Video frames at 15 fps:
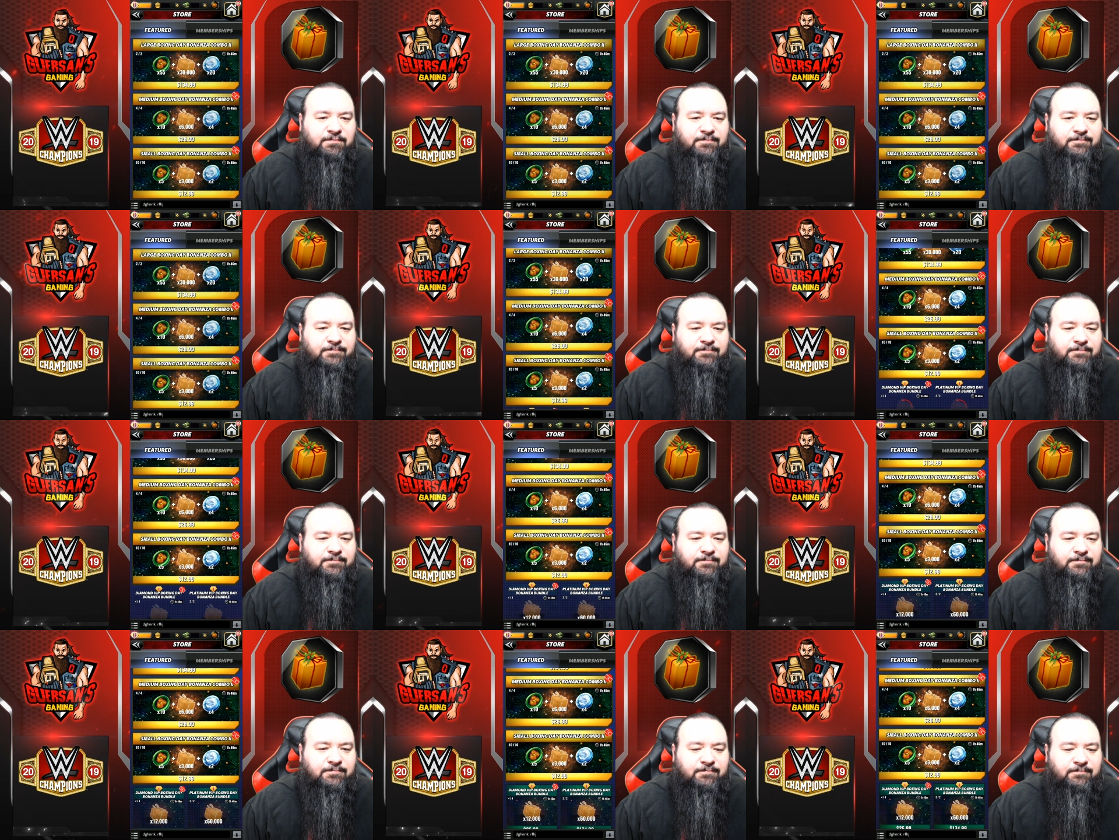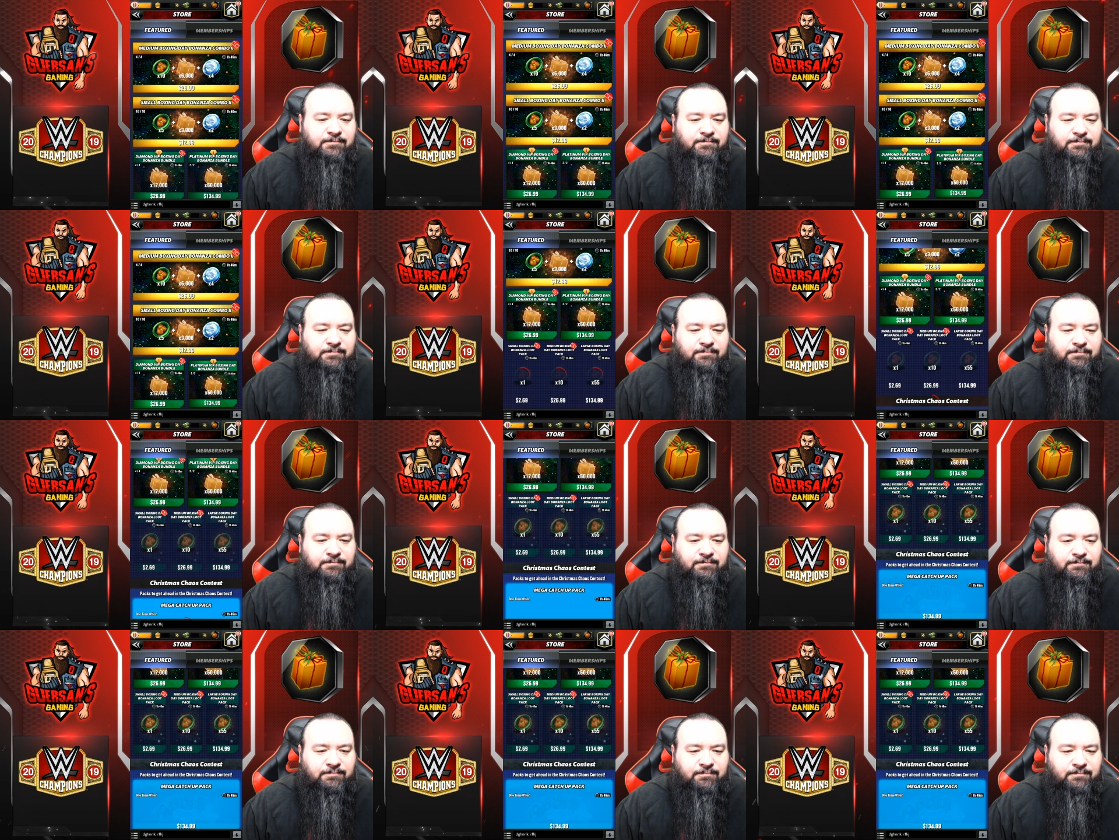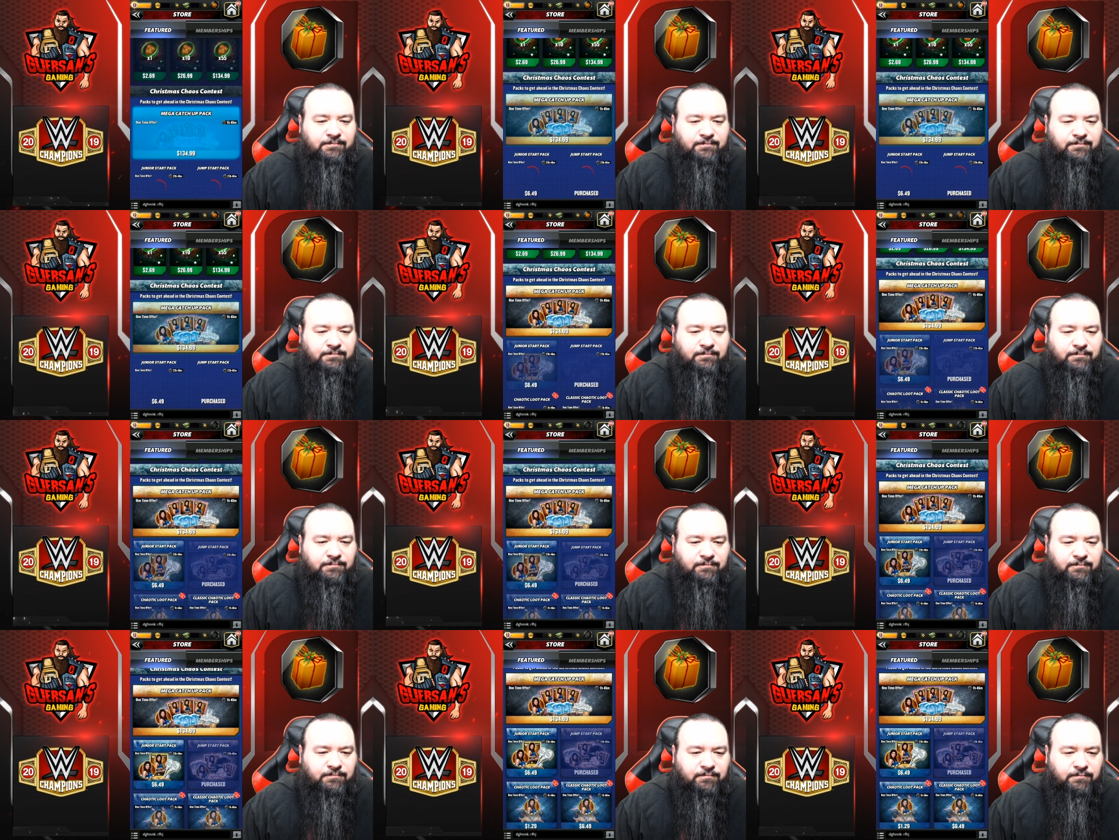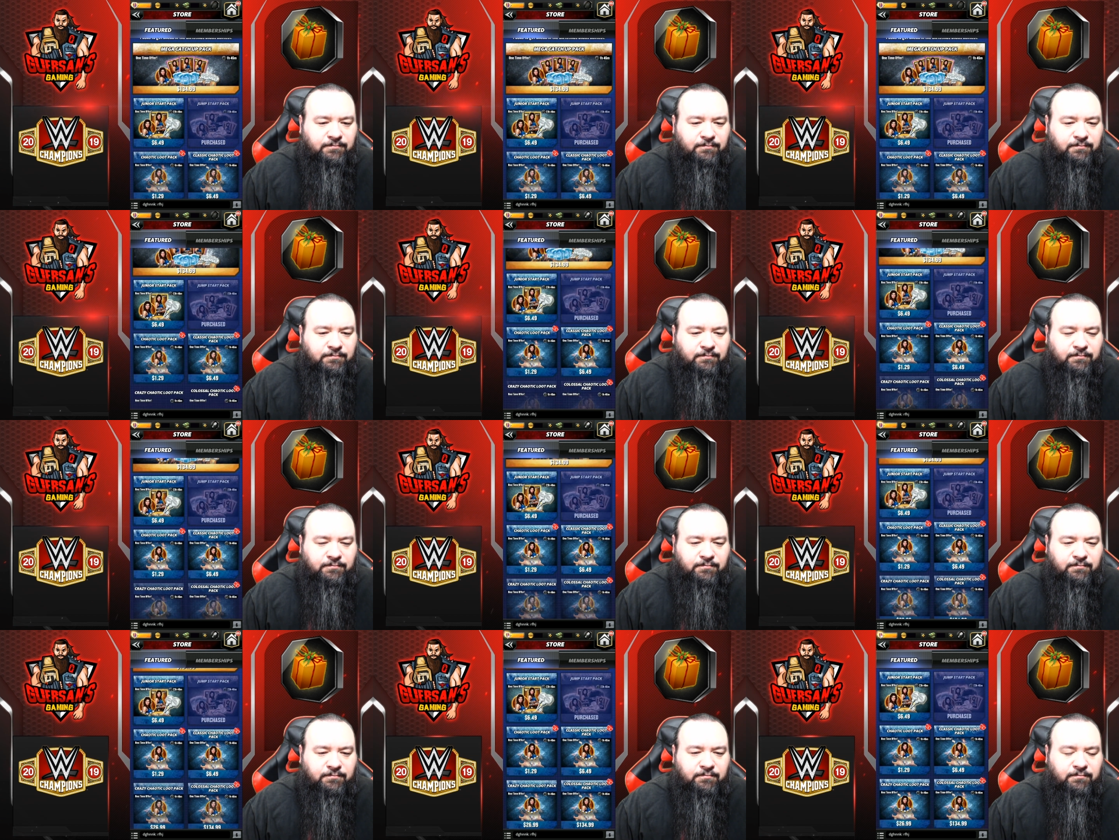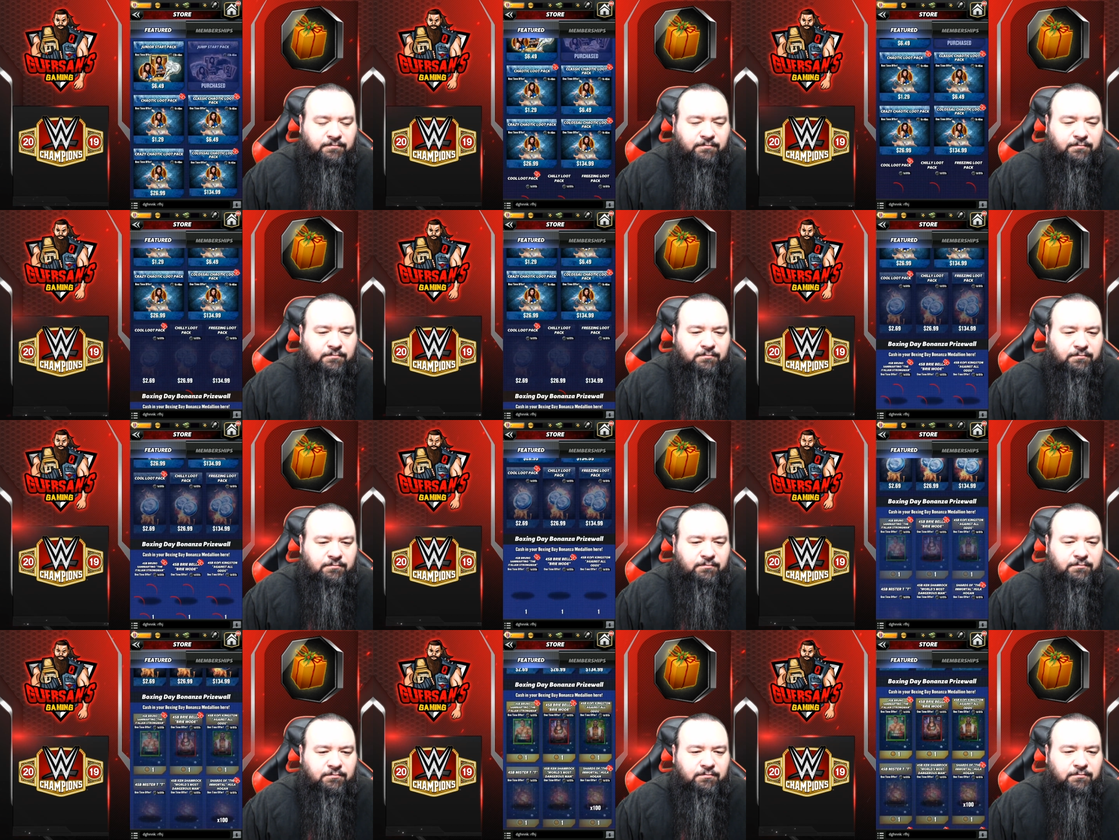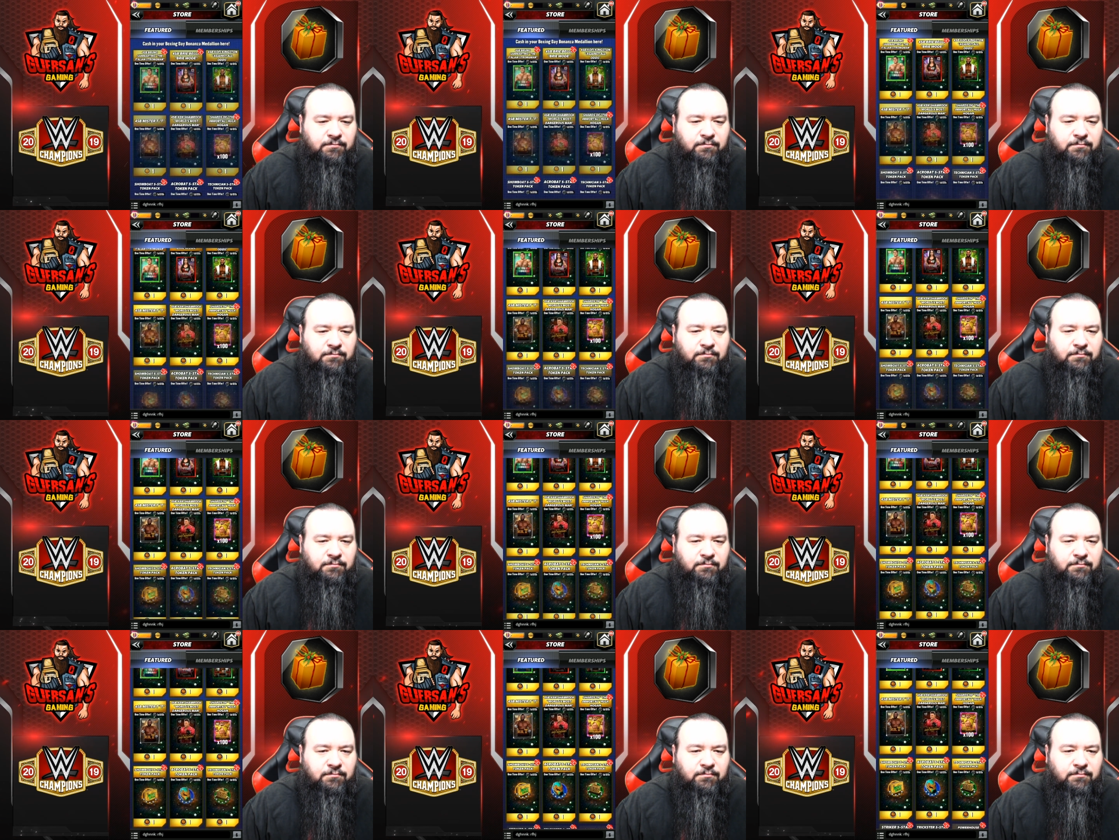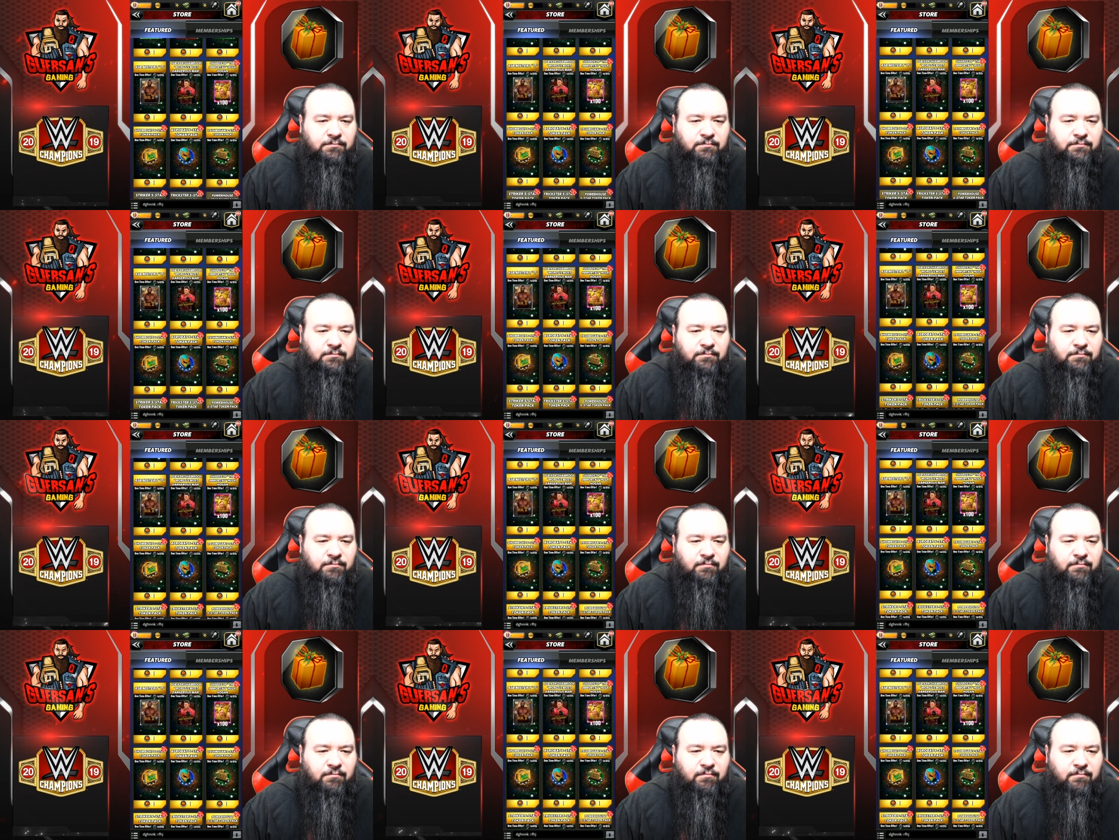Nobody speaks.